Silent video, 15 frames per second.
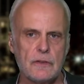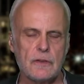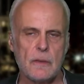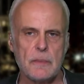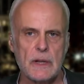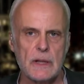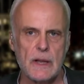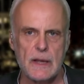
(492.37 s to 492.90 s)

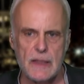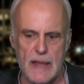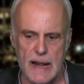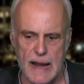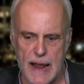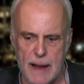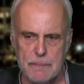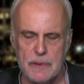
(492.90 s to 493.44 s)
something like
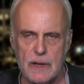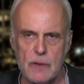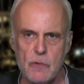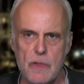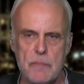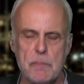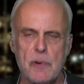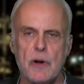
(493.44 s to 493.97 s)
that happening
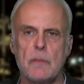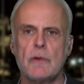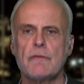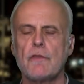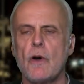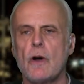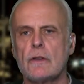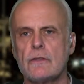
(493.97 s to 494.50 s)
with
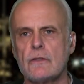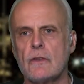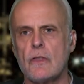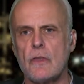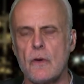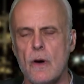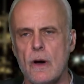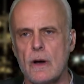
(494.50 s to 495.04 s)
permafrost
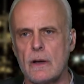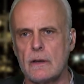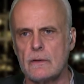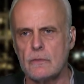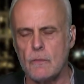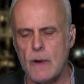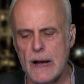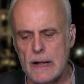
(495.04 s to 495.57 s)
thaw
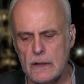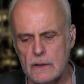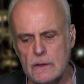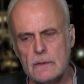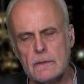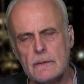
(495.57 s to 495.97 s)
as well?